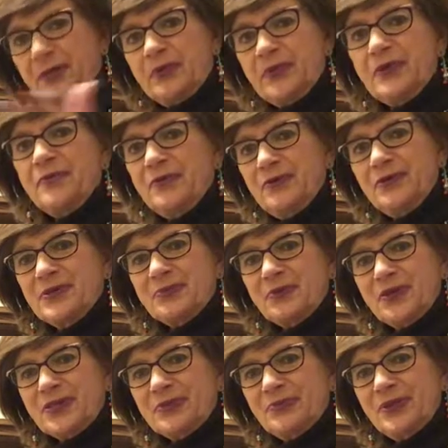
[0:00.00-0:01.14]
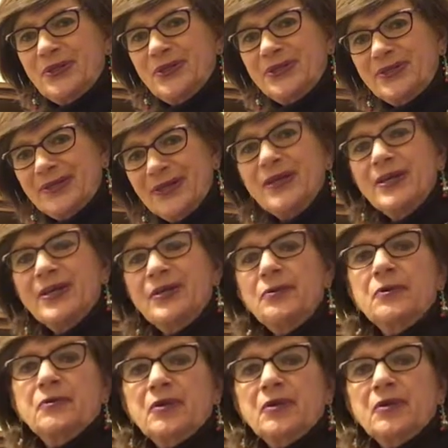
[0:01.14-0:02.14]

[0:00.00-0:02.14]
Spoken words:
I'll be giving you some recipes, and you